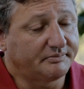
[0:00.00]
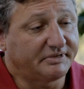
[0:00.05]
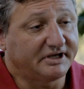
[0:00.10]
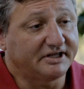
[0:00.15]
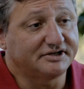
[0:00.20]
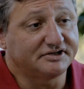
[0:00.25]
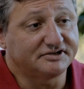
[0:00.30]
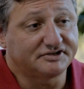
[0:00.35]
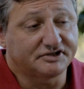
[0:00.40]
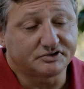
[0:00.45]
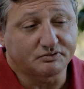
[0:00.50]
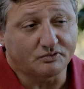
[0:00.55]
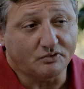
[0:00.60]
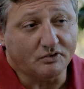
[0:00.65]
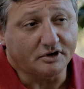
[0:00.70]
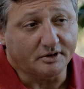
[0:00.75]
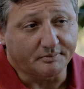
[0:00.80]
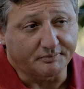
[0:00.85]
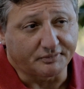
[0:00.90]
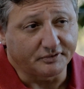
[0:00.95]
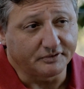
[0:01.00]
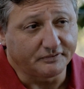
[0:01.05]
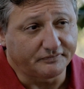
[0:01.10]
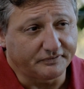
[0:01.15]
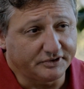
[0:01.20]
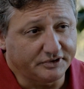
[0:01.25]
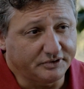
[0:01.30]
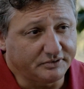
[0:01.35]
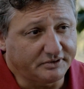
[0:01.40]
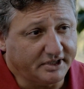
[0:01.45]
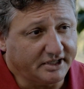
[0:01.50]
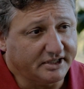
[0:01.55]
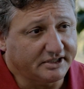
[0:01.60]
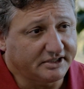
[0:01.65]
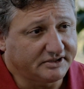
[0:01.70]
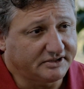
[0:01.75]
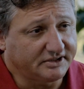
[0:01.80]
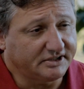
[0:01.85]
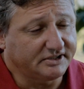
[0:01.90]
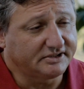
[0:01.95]
The bandage is waterproof and you
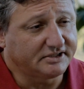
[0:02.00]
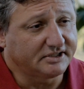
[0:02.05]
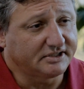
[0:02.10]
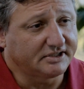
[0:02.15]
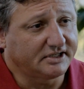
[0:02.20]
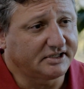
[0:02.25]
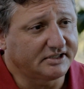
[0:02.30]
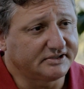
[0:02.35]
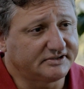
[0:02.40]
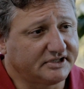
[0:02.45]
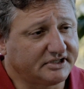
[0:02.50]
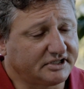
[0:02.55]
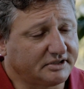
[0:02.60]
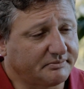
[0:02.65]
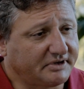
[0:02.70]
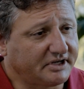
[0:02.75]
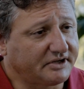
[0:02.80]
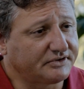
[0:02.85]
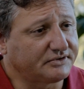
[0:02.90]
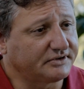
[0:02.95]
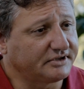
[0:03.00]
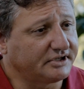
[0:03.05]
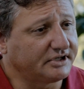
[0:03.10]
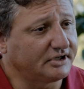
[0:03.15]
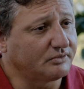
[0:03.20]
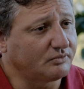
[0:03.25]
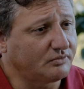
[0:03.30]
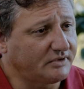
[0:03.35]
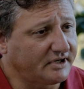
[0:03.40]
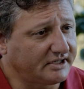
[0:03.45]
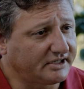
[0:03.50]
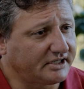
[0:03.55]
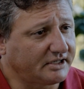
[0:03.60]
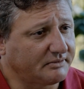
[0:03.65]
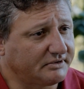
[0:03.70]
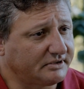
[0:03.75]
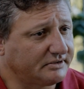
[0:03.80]
can indeed take a bath or get it wet.